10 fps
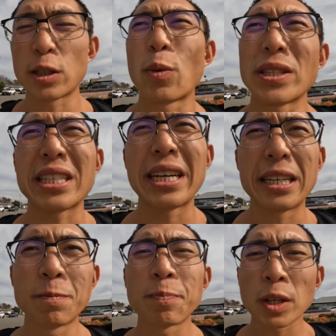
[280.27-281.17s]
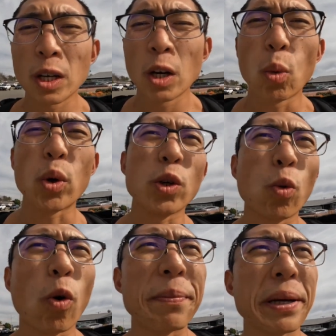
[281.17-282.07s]
So once again, when you're
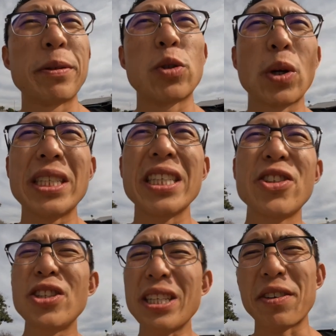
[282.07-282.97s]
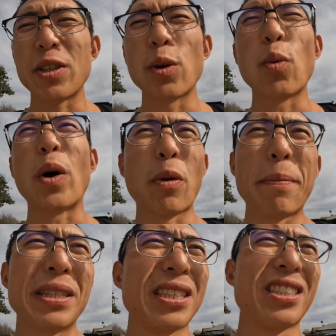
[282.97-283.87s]
warming up and stretching, you just have to do it one
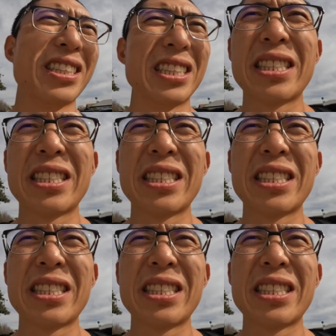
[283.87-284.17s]
repetition.